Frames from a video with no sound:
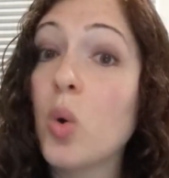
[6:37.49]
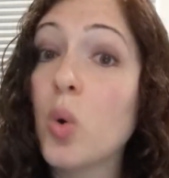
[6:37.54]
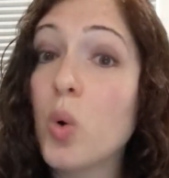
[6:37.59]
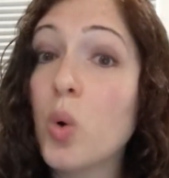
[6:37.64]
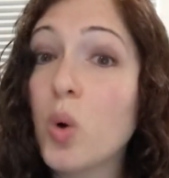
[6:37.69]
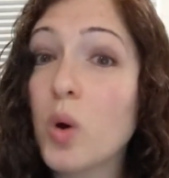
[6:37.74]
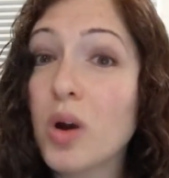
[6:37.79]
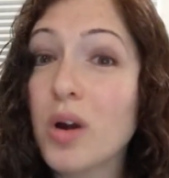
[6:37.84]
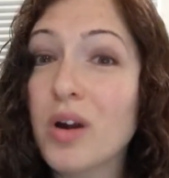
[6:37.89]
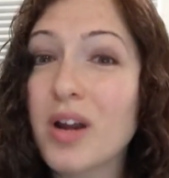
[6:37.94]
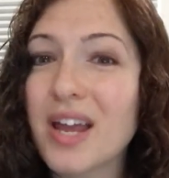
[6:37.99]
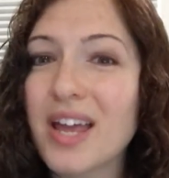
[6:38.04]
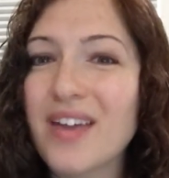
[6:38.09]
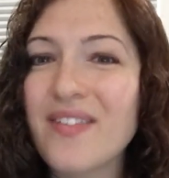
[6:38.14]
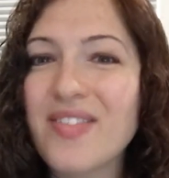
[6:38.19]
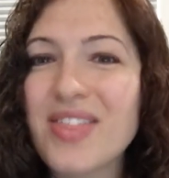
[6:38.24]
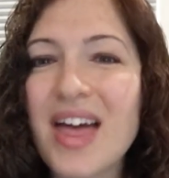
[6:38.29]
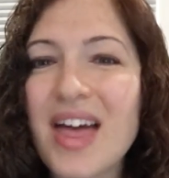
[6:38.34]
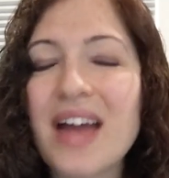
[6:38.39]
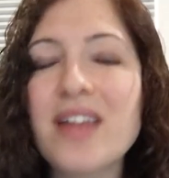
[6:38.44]
Or
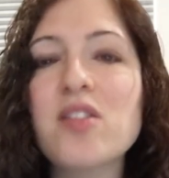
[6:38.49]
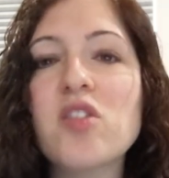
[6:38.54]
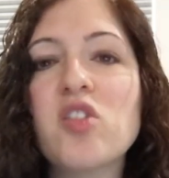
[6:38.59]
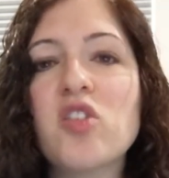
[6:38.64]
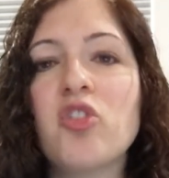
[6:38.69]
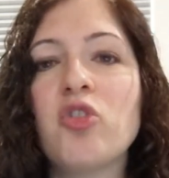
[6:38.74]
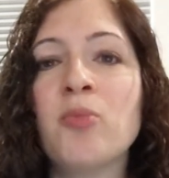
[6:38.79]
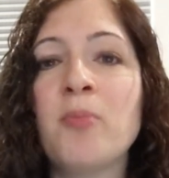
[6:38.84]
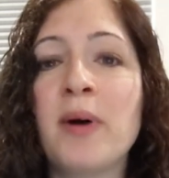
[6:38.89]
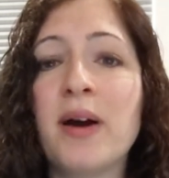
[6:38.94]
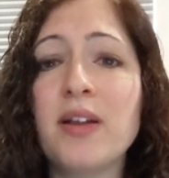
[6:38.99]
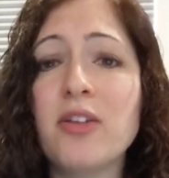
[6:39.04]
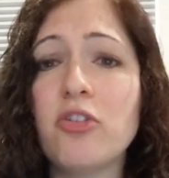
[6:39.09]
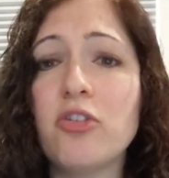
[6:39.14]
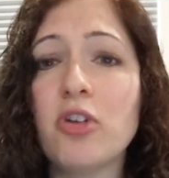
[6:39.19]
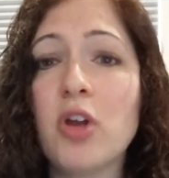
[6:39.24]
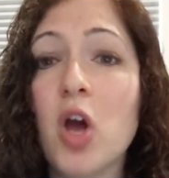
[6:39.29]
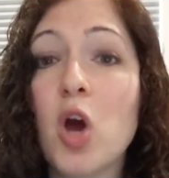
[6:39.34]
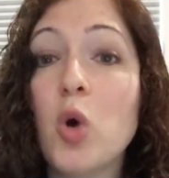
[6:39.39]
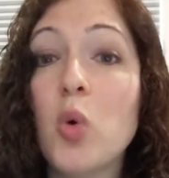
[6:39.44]
if that's too
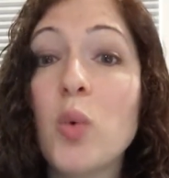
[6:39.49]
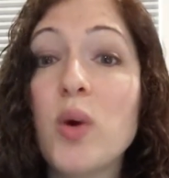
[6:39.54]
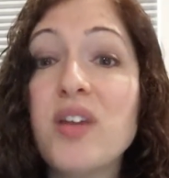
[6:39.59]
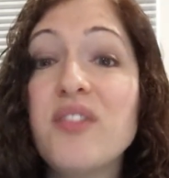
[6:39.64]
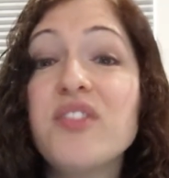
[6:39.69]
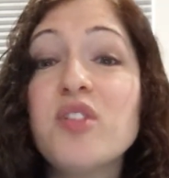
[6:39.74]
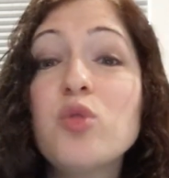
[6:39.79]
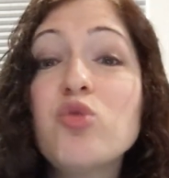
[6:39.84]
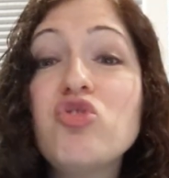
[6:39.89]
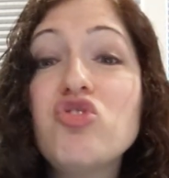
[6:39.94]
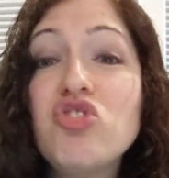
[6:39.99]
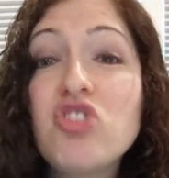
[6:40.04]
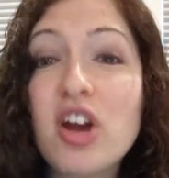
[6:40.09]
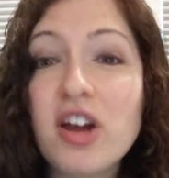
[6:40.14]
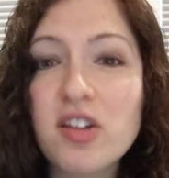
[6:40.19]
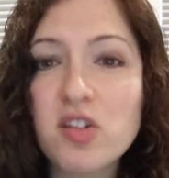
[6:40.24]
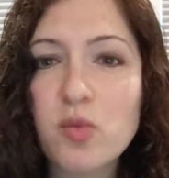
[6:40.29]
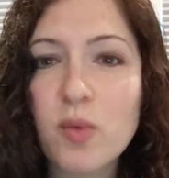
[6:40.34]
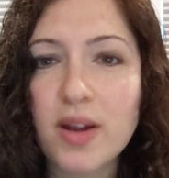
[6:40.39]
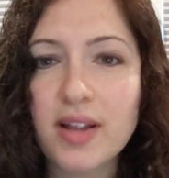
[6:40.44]
much, what if you
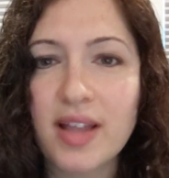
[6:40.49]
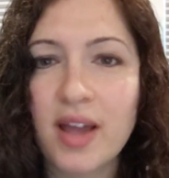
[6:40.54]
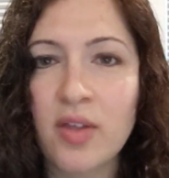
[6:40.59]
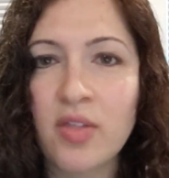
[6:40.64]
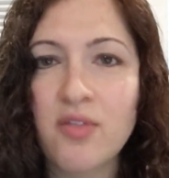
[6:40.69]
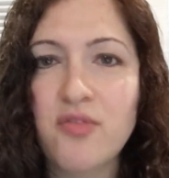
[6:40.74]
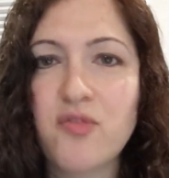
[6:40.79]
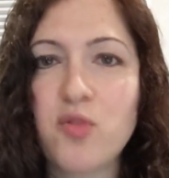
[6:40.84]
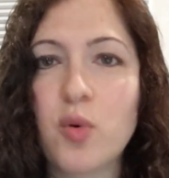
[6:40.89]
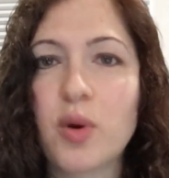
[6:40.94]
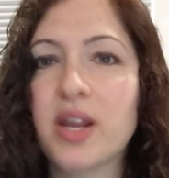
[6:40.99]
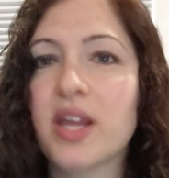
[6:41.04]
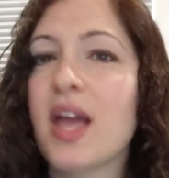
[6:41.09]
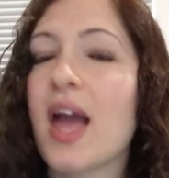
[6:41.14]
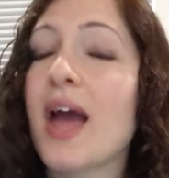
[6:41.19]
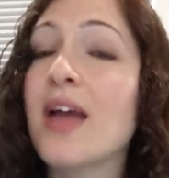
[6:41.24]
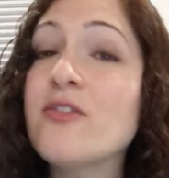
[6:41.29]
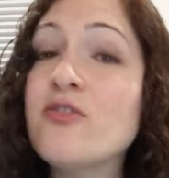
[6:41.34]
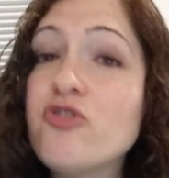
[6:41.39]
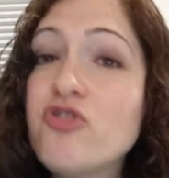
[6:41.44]
just write down the
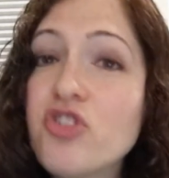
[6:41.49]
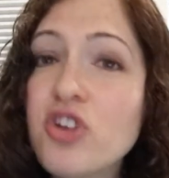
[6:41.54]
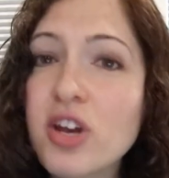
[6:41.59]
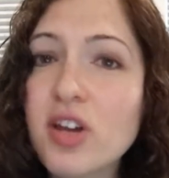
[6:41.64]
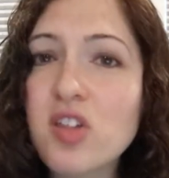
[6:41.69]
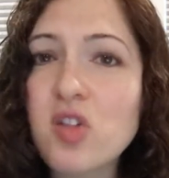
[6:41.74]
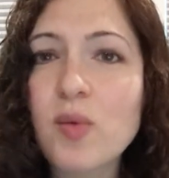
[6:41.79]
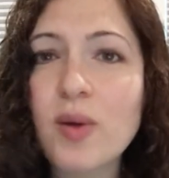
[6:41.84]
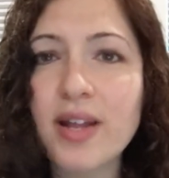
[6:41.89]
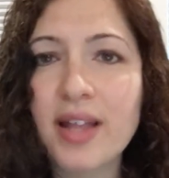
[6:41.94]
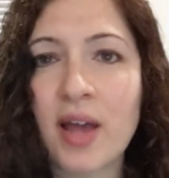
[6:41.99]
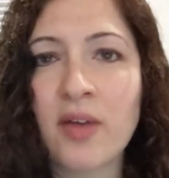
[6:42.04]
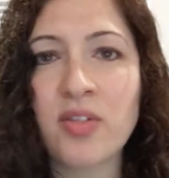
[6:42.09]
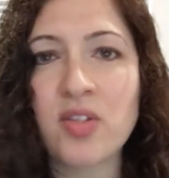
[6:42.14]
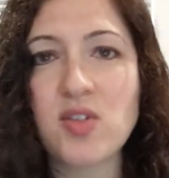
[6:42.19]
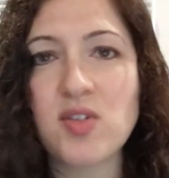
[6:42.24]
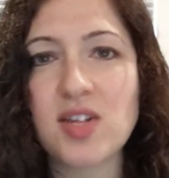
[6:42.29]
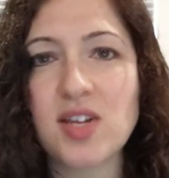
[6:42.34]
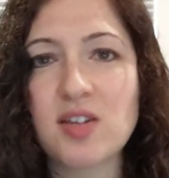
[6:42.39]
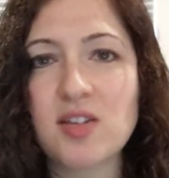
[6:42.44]
forty and just write
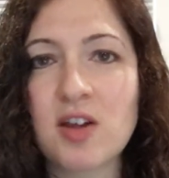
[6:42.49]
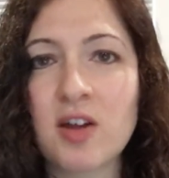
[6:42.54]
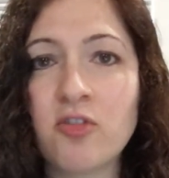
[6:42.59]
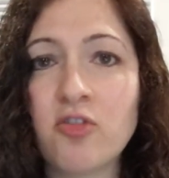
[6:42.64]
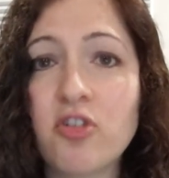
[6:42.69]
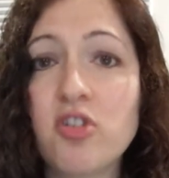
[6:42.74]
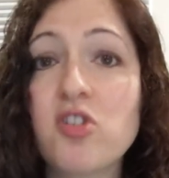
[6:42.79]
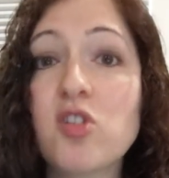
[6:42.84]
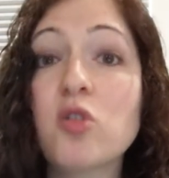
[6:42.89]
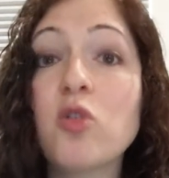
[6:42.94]
down the six hundred?